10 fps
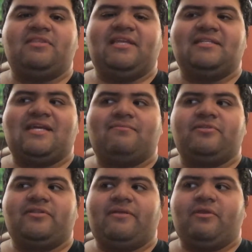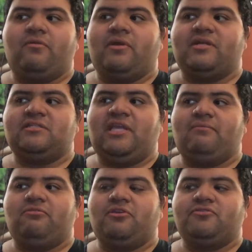adapter that requires
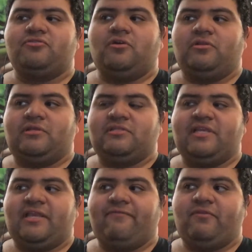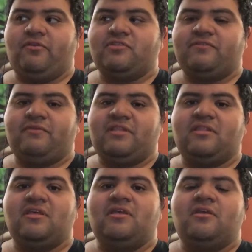GameCube controllers. Like if you use it with
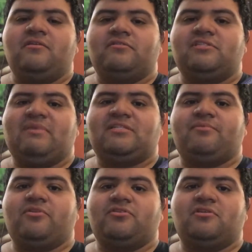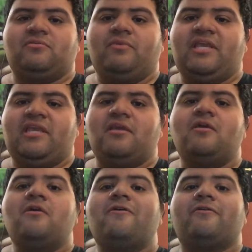Smash Brothers on Wii
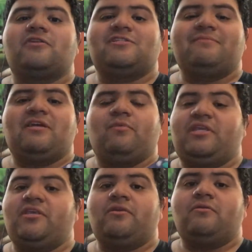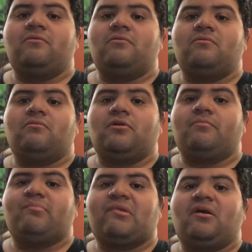or Wii U, well,
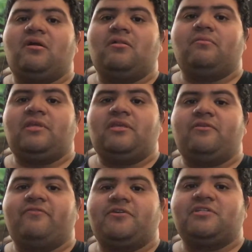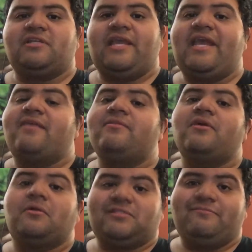Brawl Wii U version, and
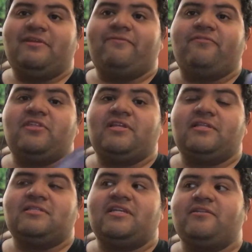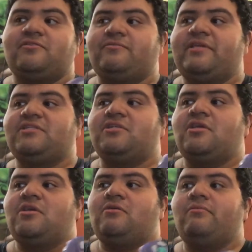Ultimate for the Nintendo Switch,
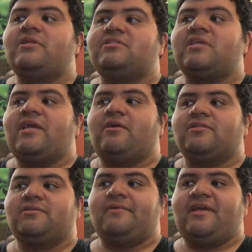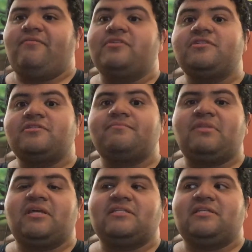which I also have, which just
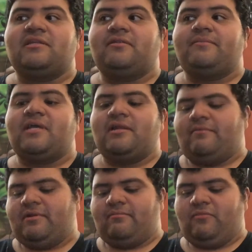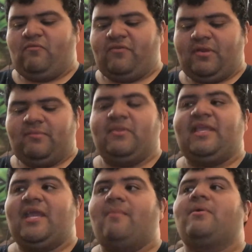plugs in. I don't want to move under the
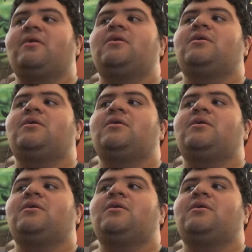camera.